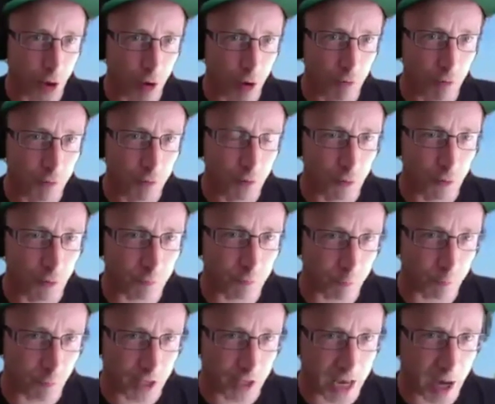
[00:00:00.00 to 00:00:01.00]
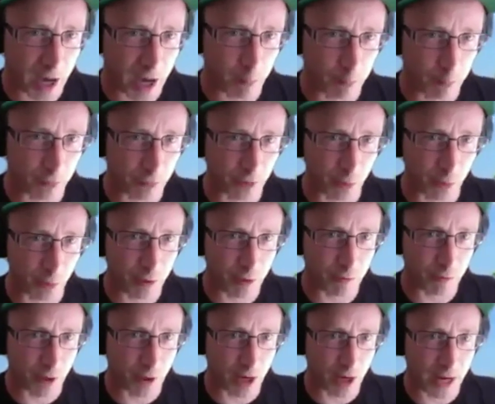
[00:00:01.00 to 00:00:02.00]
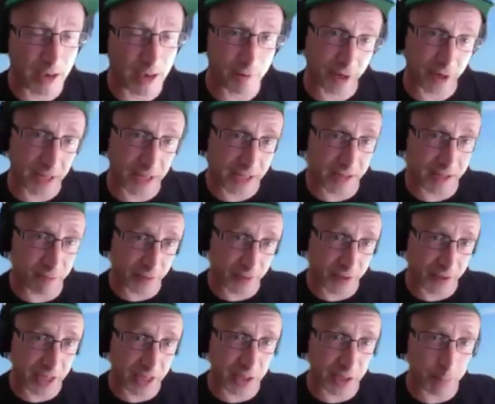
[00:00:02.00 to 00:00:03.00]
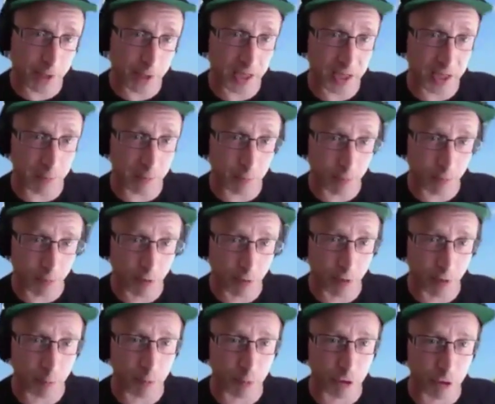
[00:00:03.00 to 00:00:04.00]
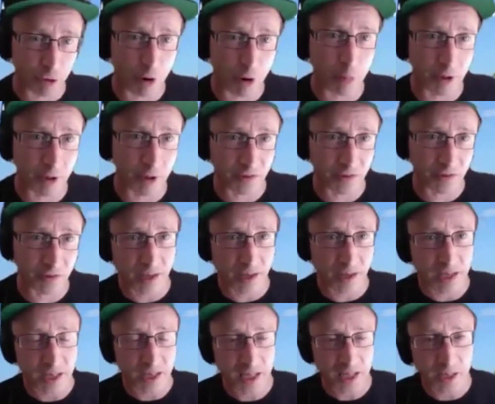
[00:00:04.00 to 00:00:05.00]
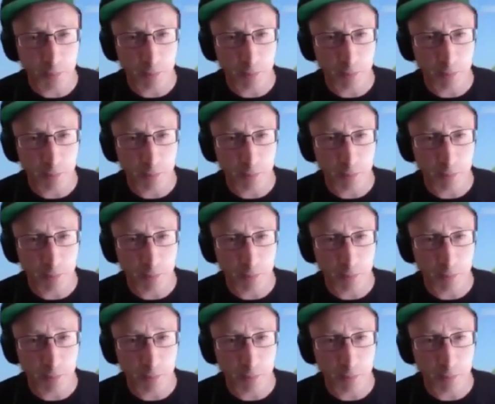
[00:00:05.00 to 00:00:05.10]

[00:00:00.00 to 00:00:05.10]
of the albums that we've kind of have, and even the EP, the Metropolis EP